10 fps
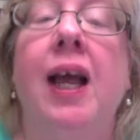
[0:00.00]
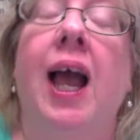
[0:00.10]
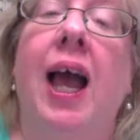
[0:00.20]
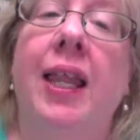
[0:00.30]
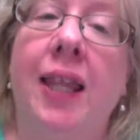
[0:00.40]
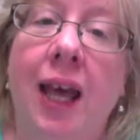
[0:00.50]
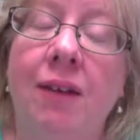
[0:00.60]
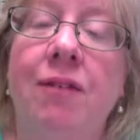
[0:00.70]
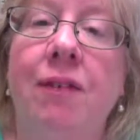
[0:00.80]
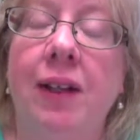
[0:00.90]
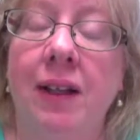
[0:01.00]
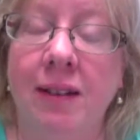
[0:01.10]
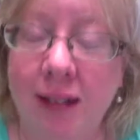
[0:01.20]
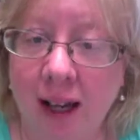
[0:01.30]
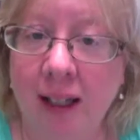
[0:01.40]
And then
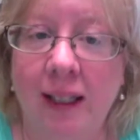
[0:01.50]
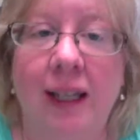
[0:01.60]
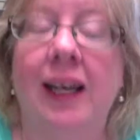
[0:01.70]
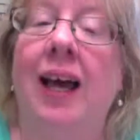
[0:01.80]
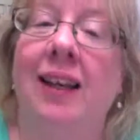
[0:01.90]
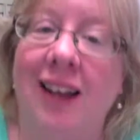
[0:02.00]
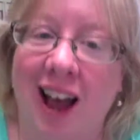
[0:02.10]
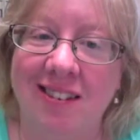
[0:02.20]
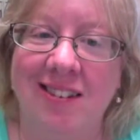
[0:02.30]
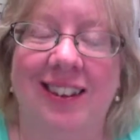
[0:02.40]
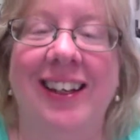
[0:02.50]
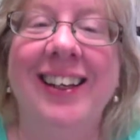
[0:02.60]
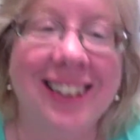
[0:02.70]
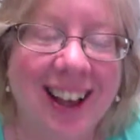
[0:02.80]
secondly and lastly,